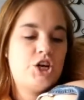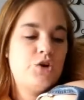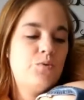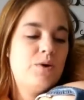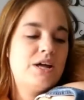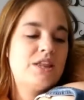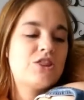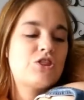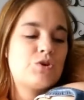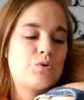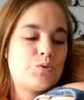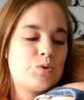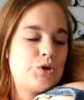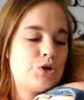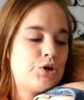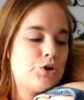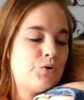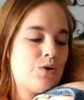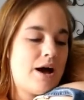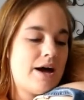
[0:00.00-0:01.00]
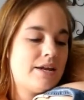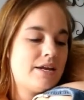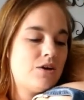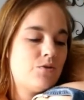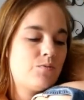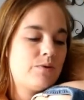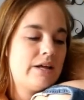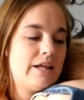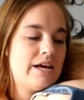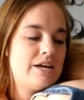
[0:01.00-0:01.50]
went through. I
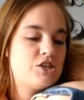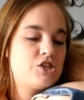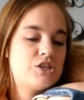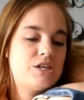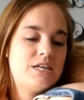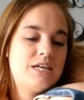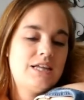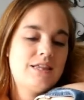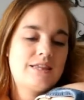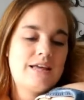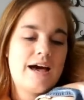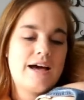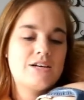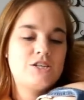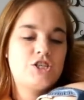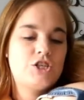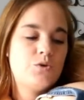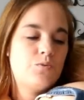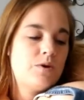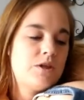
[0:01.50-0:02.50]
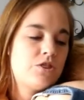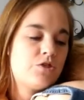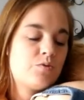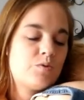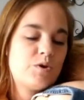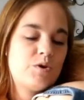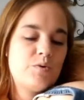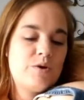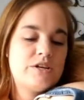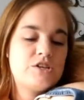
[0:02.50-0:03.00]
didn't realize she did that. She went
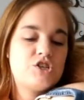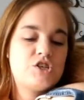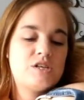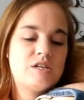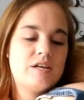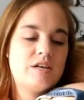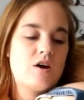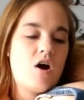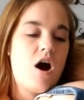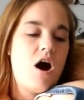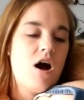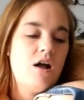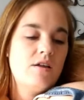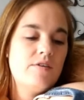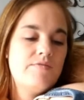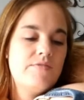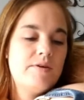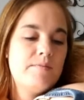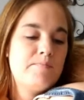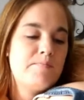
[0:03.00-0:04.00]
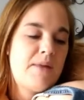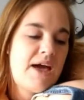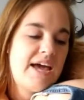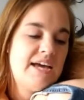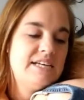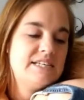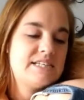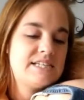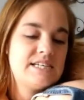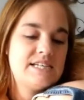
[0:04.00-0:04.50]
through and she did all of the
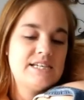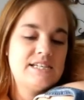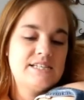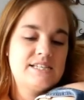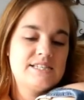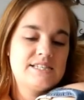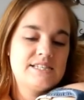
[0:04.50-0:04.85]
mazes